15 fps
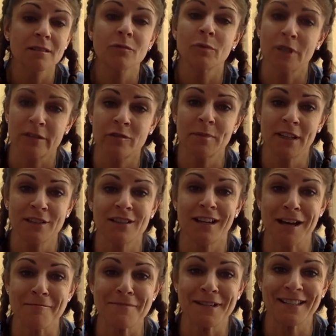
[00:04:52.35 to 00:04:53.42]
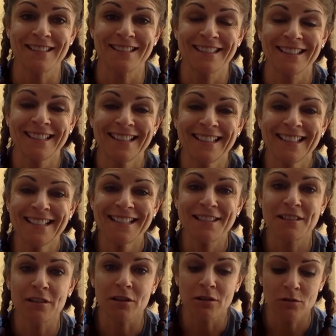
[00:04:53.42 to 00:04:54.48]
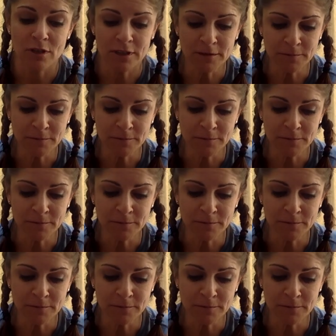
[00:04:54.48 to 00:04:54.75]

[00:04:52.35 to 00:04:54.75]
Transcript: whatever makes you happy. So